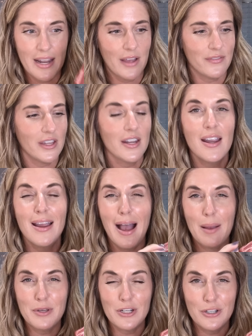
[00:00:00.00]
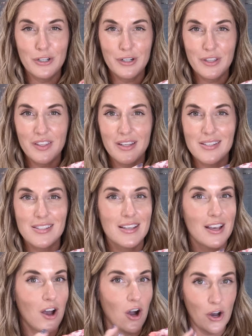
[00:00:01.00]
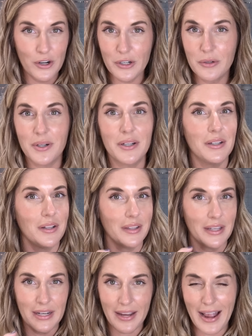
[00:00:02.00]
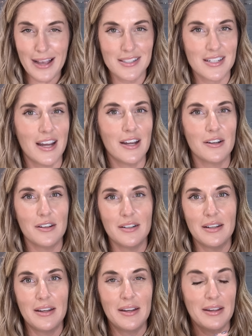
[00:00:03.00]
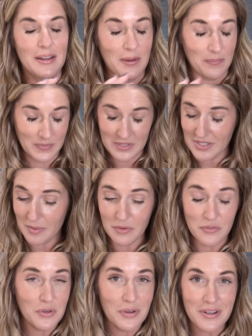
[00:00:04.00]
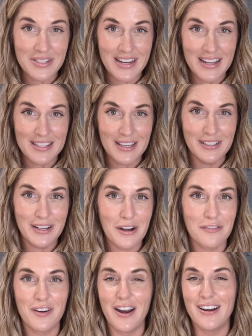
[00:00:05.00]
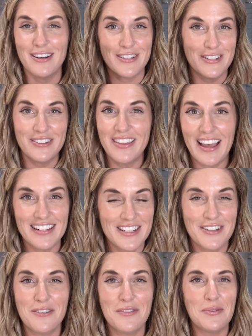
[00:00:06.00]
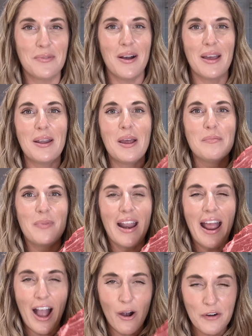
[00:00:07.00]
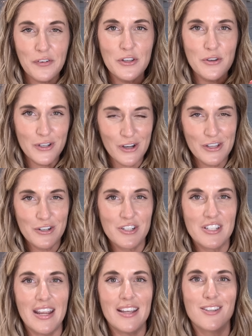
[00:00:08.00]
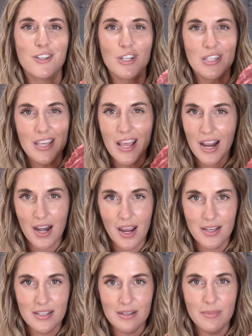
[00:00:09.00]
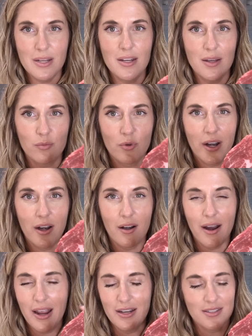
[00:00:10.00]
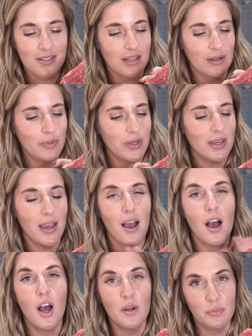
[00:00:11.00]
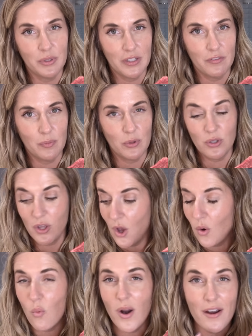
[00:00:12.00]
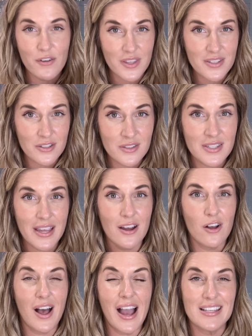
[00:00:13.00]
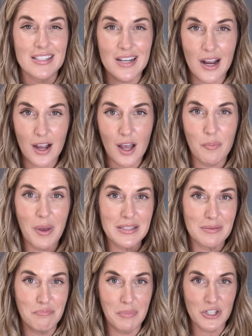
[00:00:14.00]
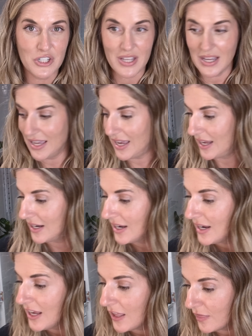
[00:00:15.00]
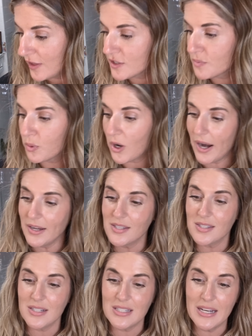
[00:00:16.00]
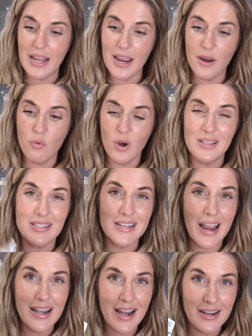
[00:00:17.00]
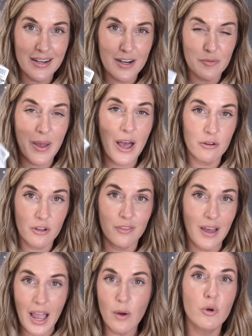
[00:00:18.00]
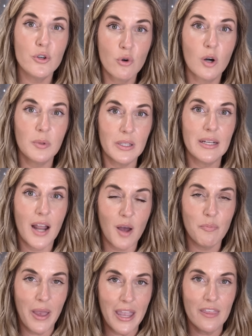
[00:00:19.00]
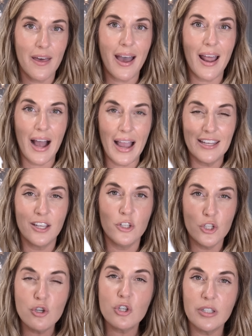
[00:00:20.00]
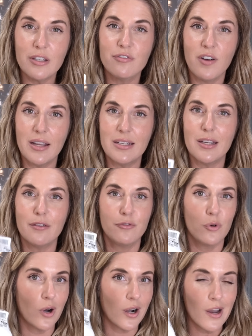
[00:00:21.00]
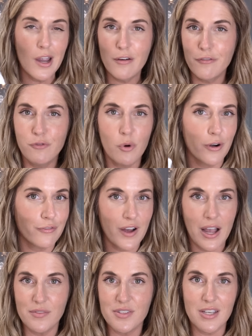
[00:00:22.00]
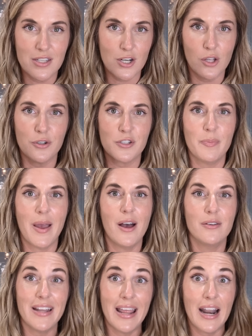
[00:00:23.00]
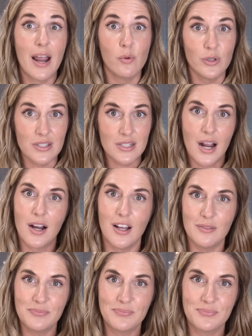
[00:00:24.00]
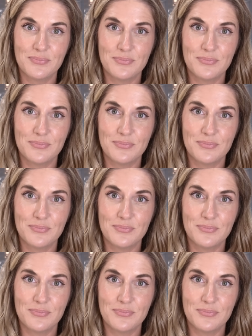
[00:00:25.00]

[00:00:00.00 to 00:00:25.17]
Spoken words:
to have it. I'm gonna cook this on a grill, in a cast iron. Some of you cook steaks in an air fryer. Do that too if you want. But however you cook your steaks, just get it nice and medium rare and it's gonna be unbelievable. Whenever these on sale, I stock up as much as I can. This price today was $9.99 a pound. I would normally not pay that. I can usually find it for $4, $5, $6 a pound and I will stock up.